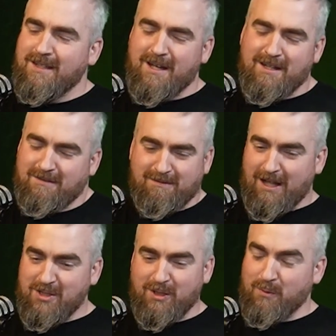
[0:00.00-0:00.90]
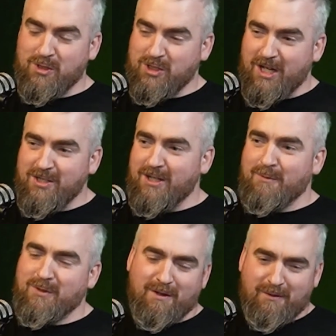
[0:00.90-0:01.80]
And literally, would you change
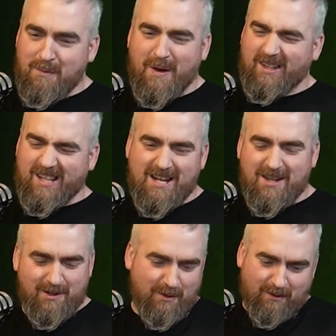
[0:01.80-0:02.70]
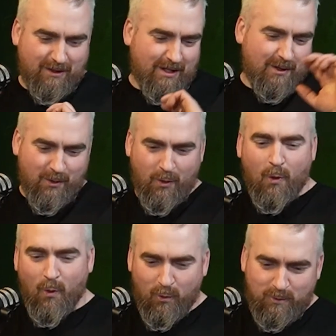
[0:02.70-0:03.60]
it? If you picked any of the
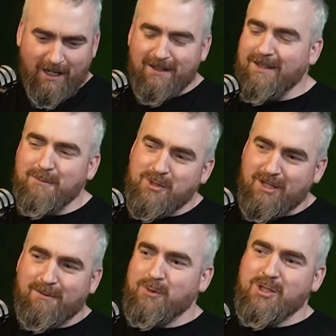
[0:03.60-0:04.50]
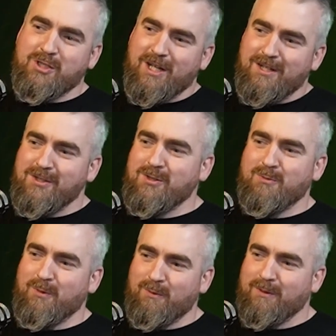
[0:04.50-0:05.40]
old Andy, would you change
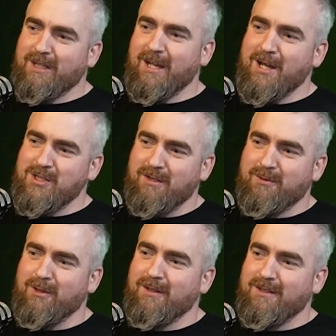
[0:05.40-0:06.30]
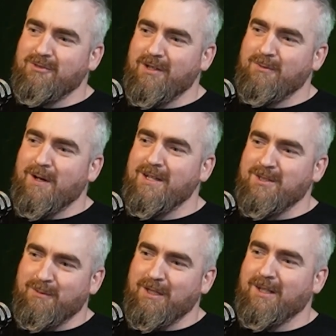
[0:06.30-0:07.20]
what direction you've took in trade-wise,
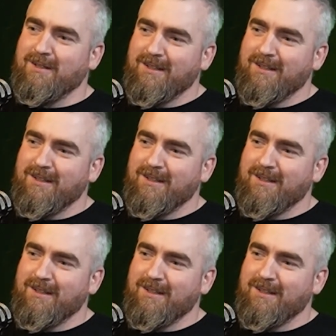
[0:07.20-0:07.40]
or were you...